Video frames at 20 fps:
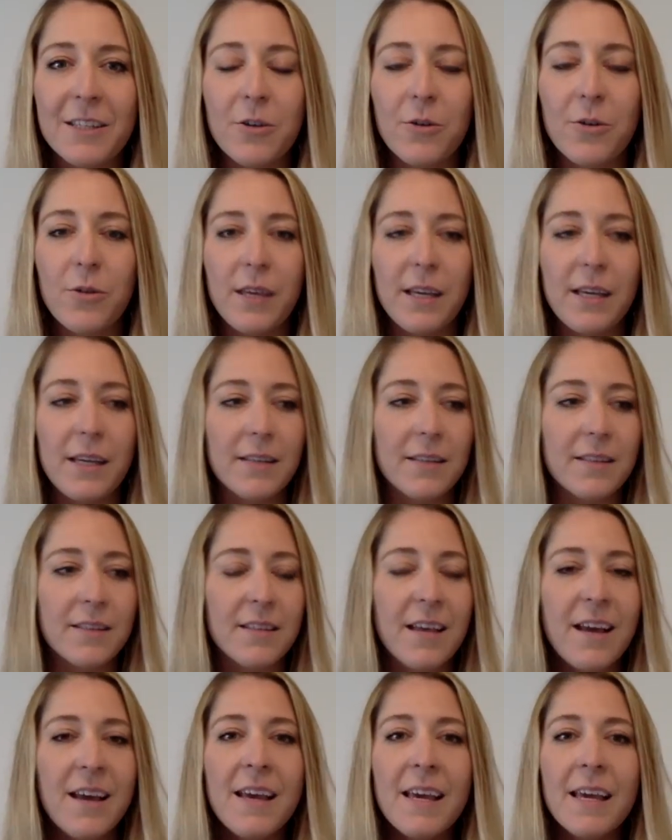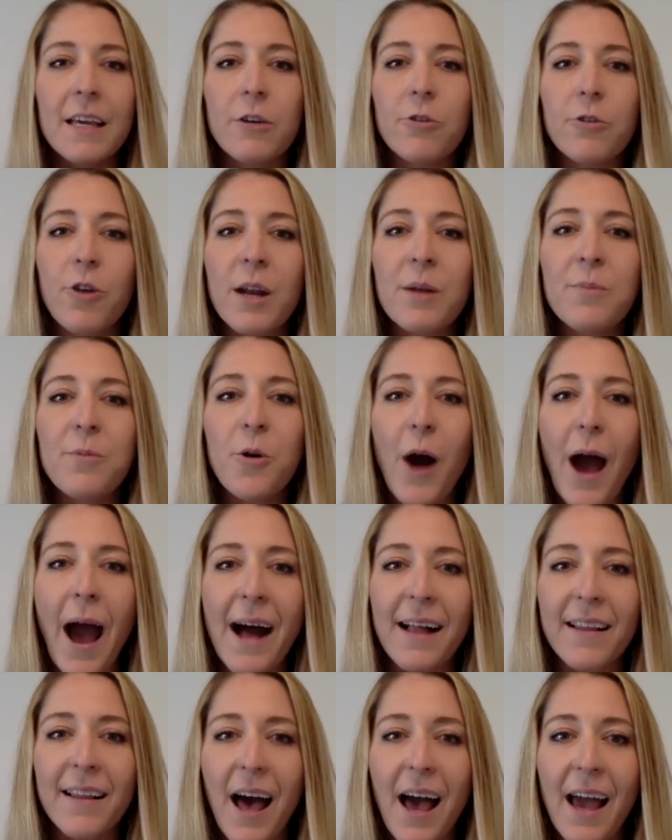So these incredible
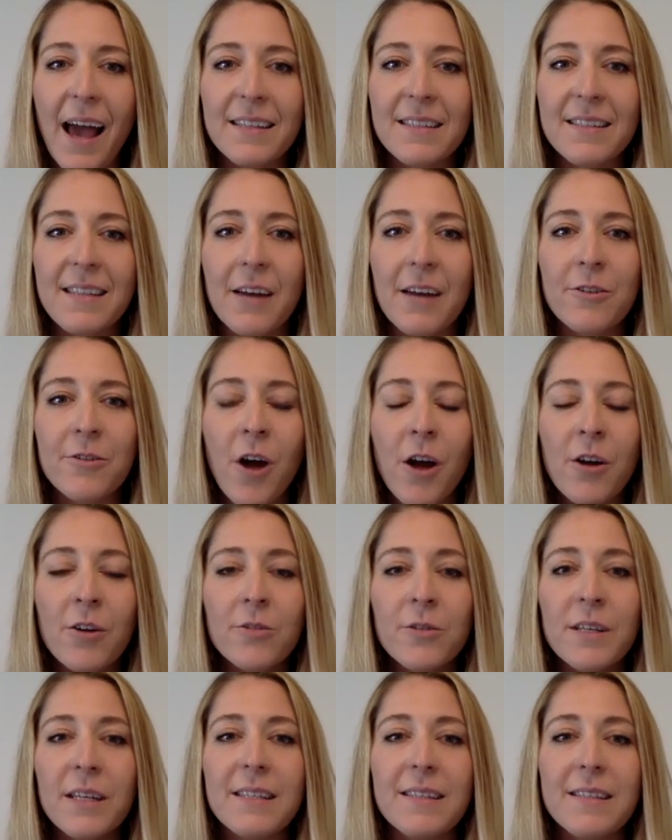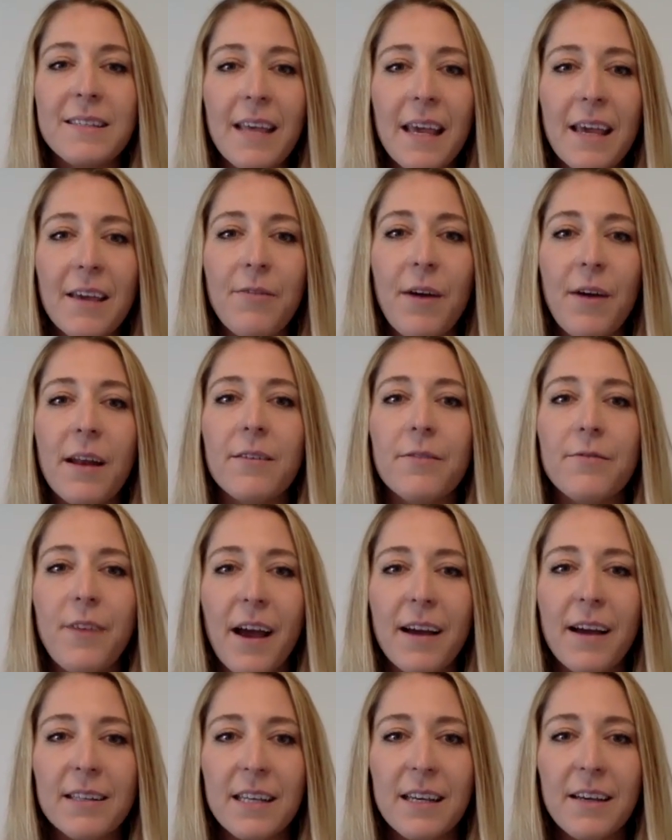allies that are not only safe and
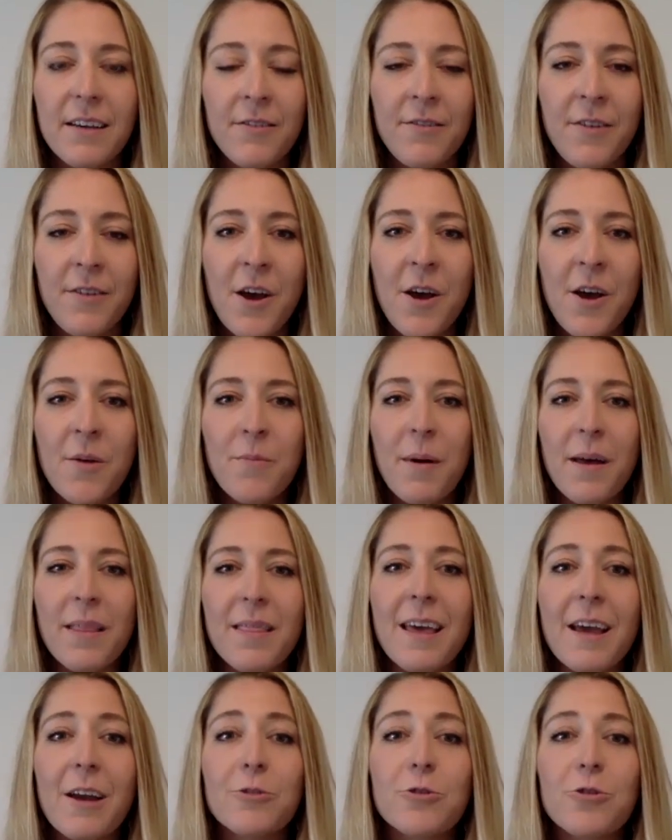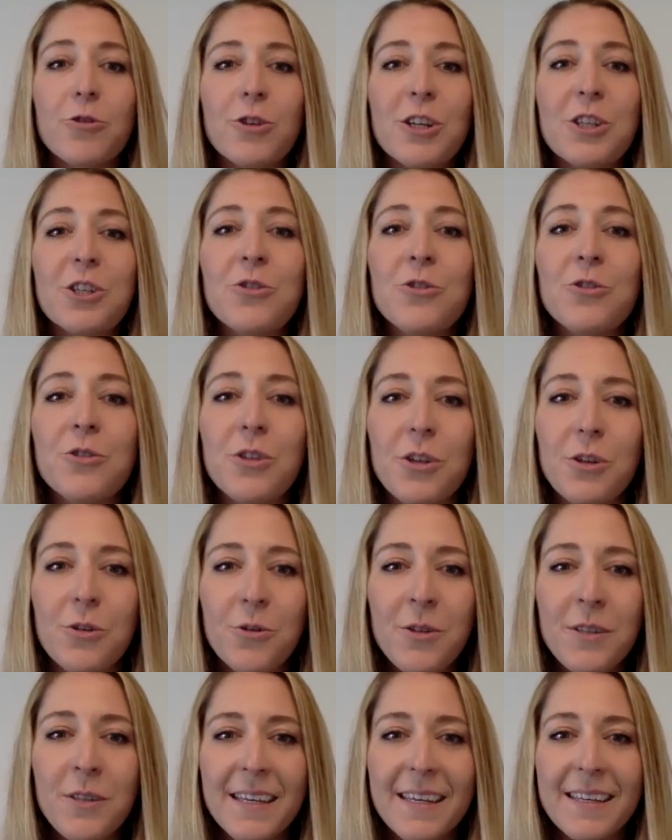effective, but their traditional
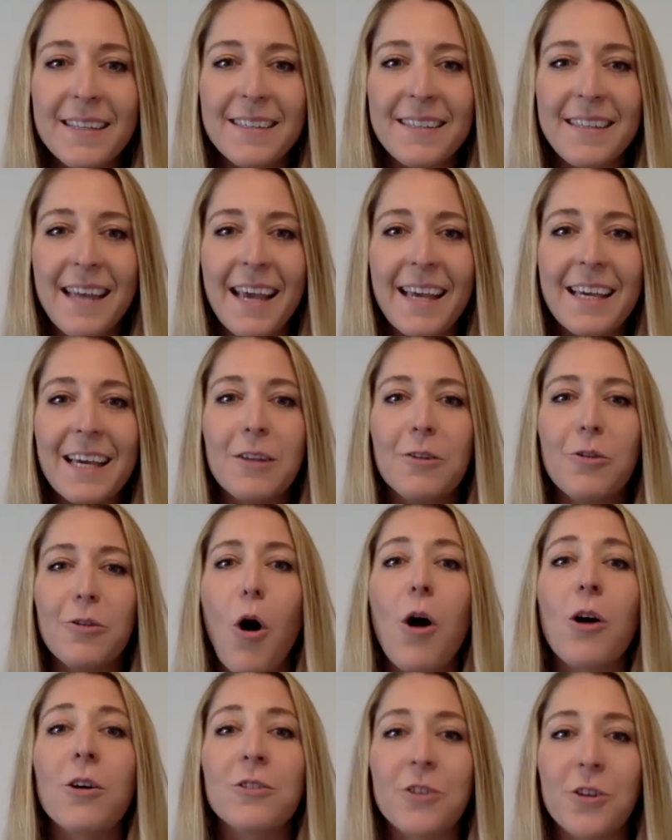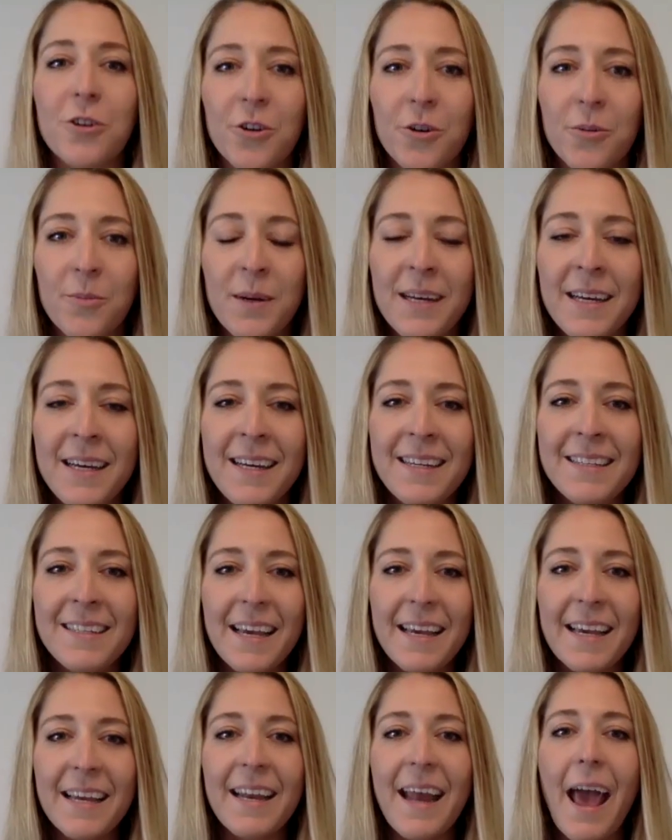use is taken long-term,
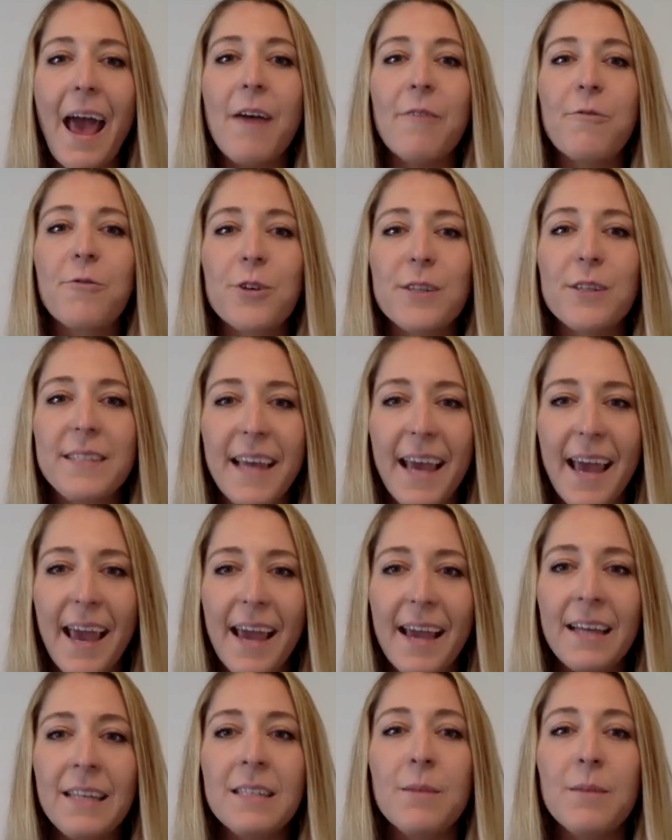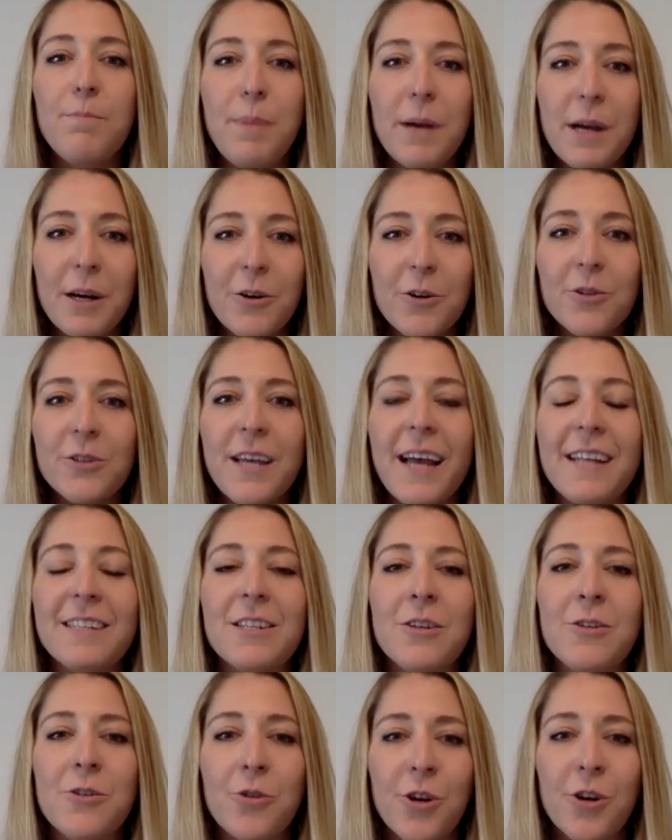taken every day to build and
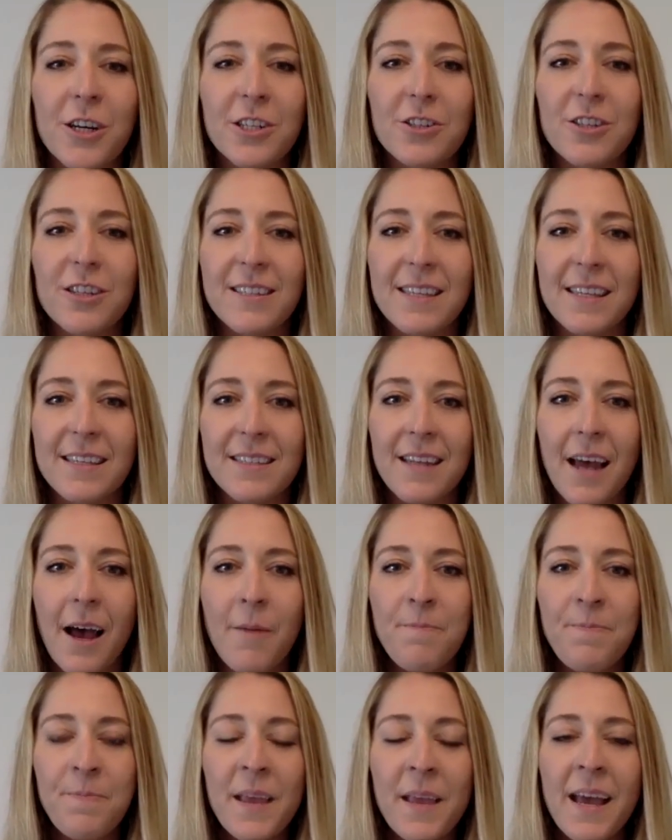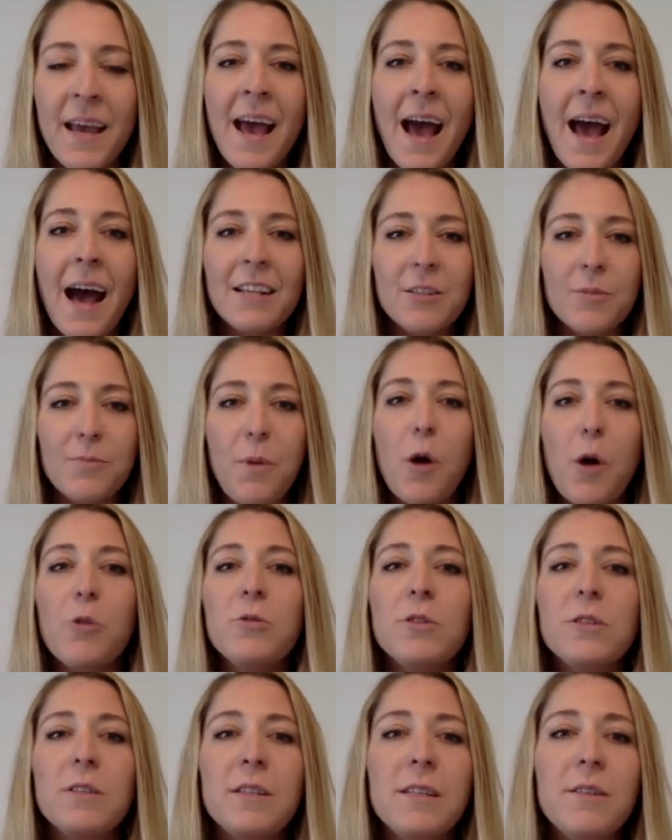to nourish the system, as
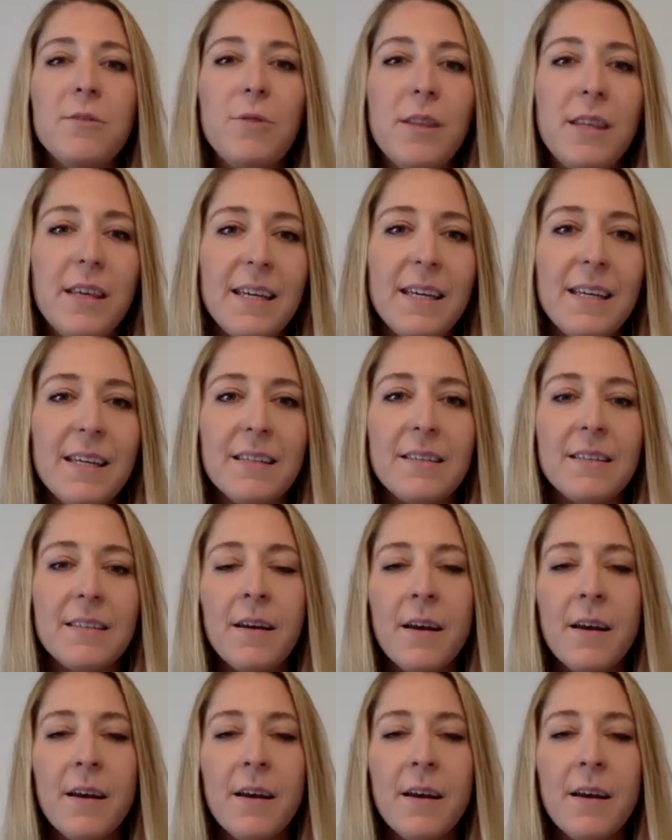opposed to these